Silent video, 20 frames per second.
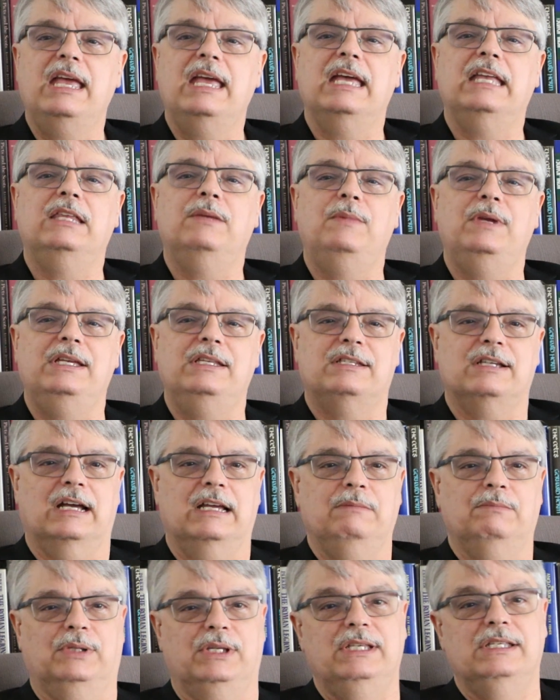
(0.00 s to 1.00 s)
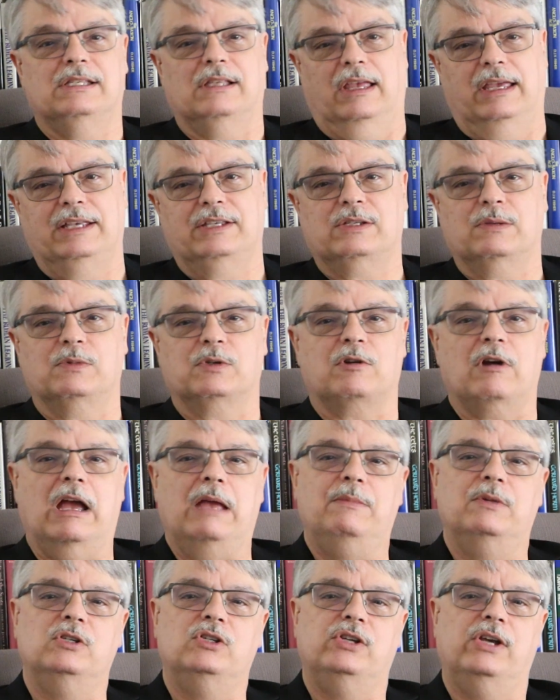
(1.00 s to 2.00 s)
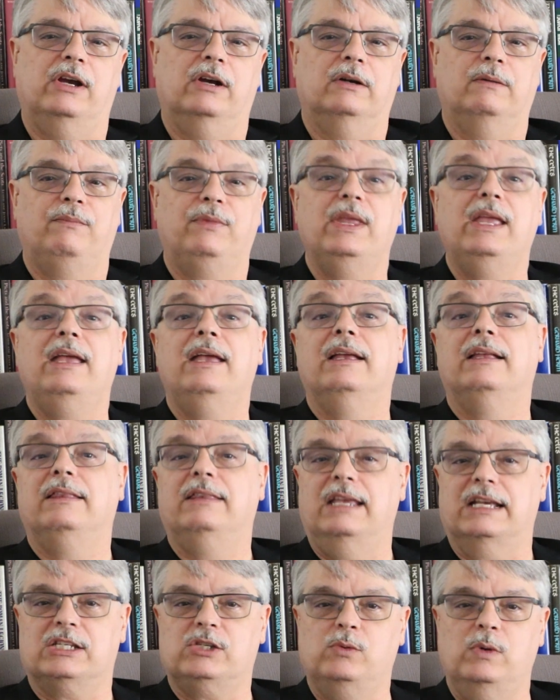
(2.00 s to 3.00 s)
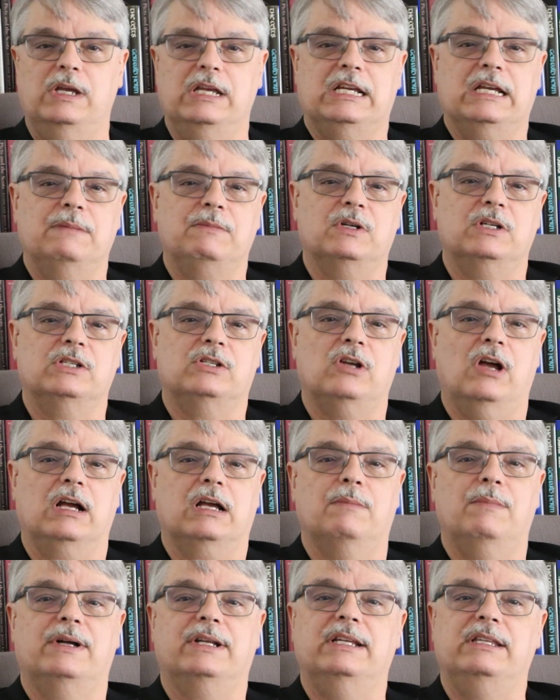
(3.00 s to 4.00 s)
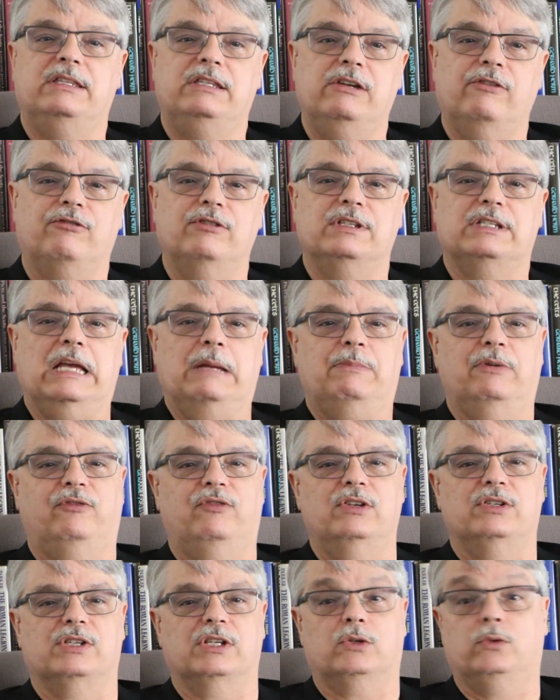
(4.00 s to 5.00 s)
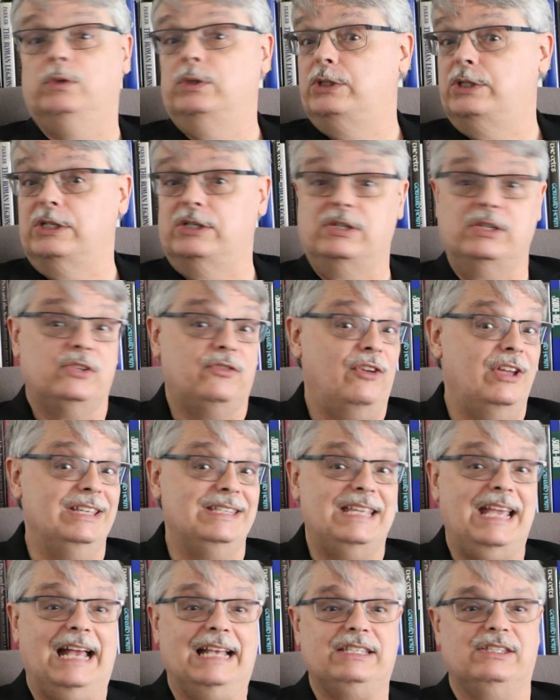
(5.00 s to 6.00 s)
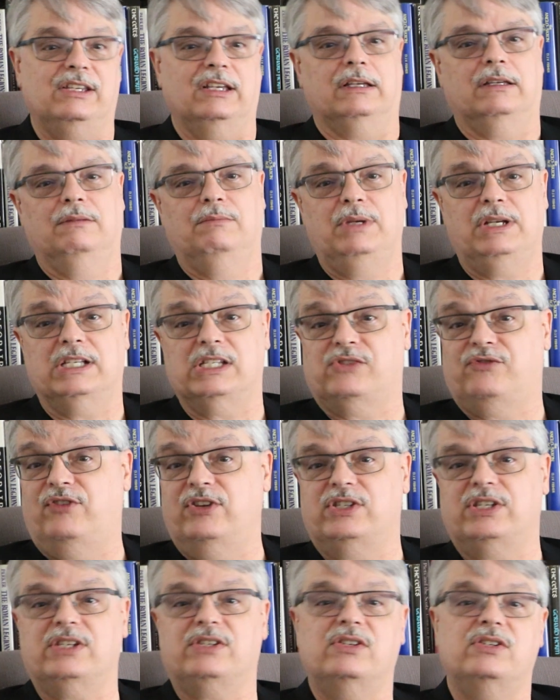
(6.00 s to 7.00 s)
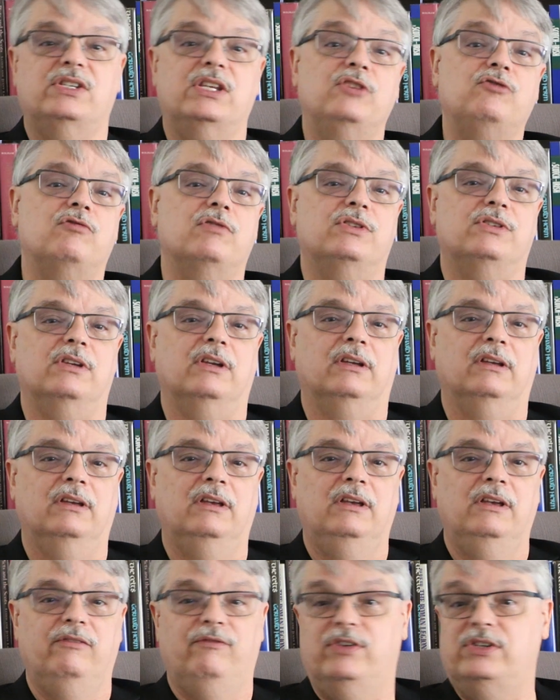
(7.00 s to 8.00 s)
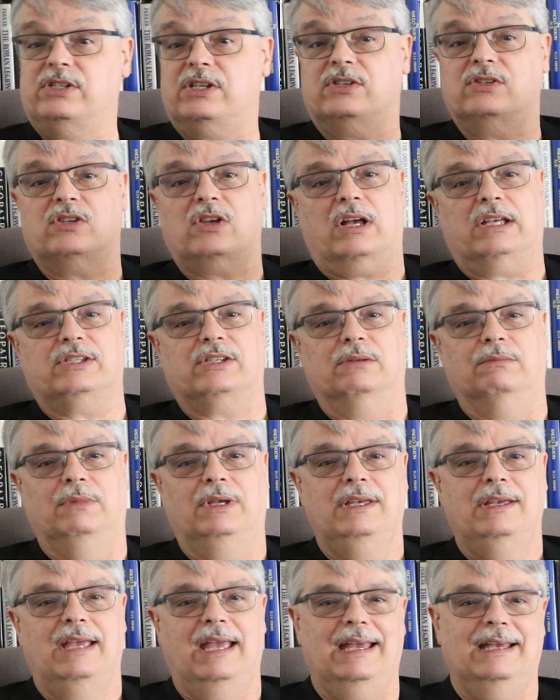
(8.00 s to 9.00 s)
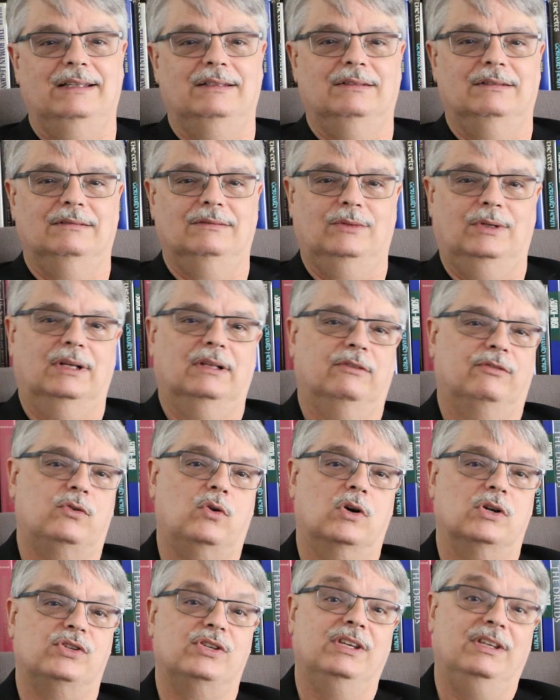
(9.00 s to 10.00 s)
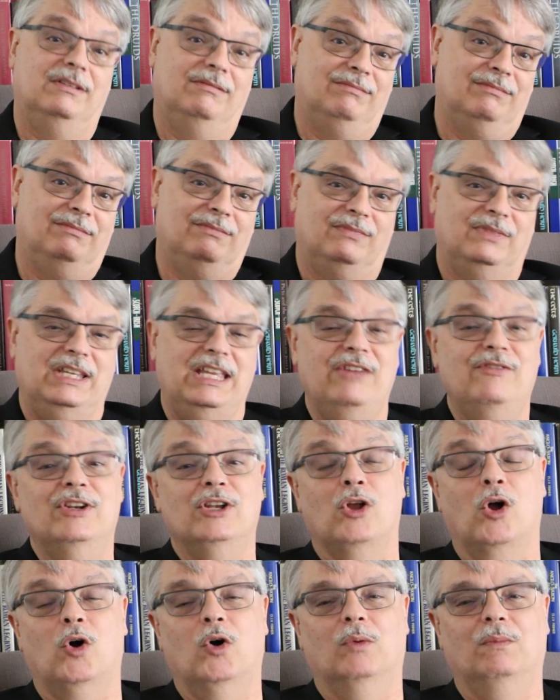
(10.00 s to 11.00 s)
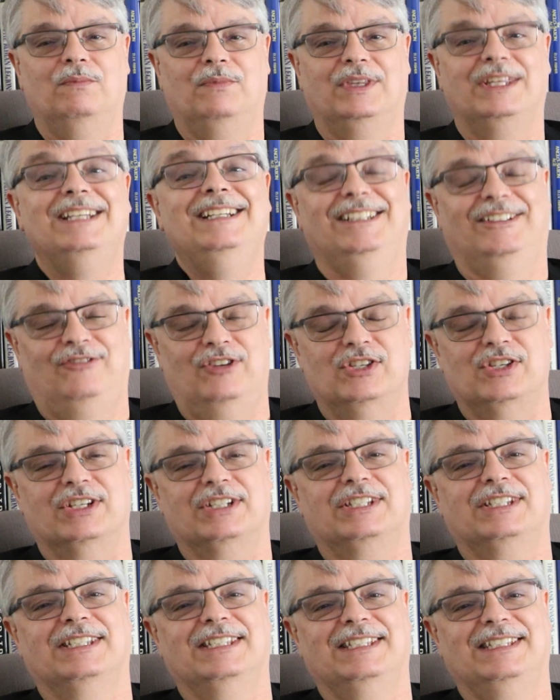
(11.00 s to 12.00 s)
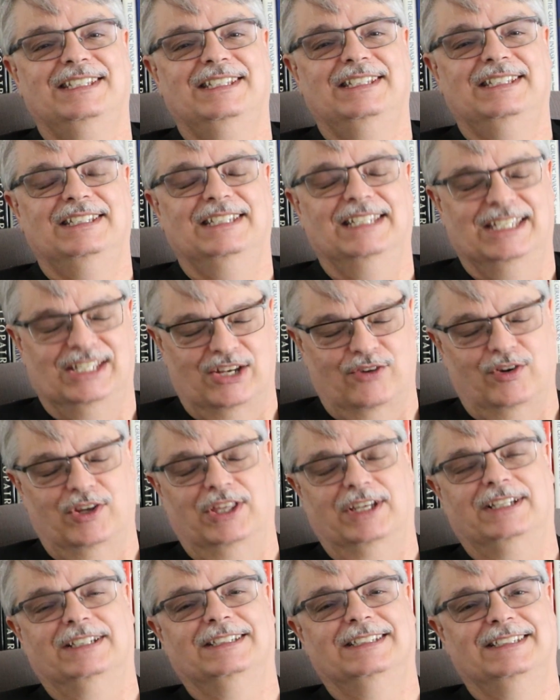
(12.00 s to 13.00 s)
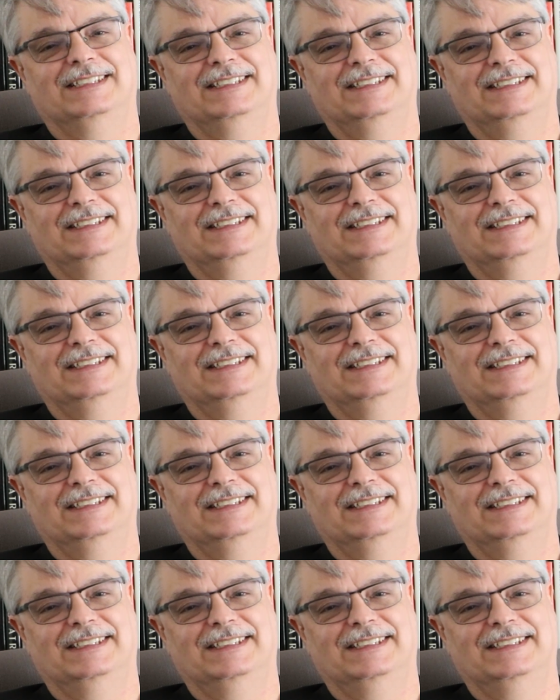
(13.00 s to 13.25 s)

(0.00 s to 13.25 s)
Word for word: In the meantime, please like, subscribe, and share. Next week, I'm going to talk about a different type of physics, which is fantastic, because physics is interesting, physics is awesome, and, well, of course, even at home, physics is everything.